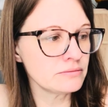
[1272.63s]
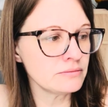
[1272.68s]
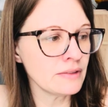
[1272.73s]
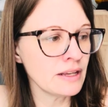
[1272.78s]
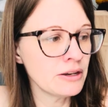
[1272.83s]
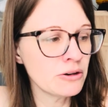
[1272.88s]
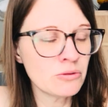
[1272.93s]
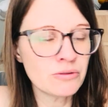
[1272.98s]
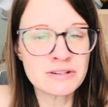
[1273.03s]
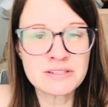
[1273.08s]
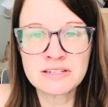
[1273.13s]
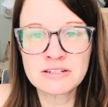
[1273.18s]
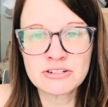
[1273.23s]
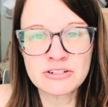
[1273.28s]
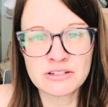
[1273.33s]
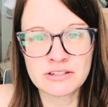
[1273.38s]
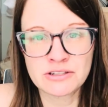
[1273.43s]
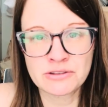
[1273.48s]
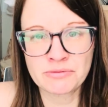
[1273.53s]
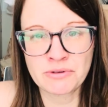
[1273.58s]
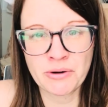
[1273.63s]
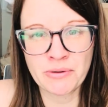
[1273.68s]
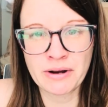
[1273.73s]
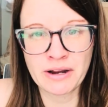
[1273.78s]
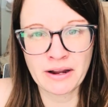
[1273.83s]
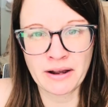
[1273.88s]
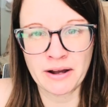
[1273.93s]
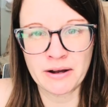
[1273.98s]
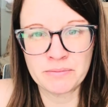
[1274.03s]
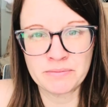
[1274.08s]
It wasn't just throwing
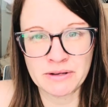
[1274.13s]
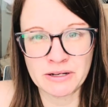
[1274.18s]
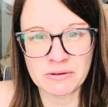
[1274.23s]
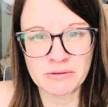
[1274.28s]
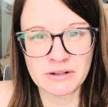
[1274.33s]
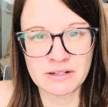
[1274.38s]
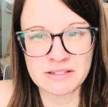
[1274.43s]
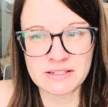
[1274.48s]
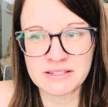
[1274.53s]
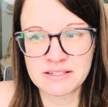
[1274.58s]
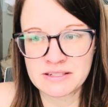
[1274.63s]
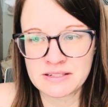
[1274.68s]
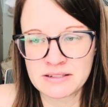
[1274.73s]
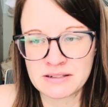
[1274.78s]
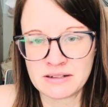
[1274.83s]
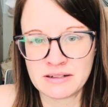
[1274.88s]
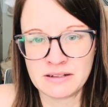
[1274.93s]
up, it was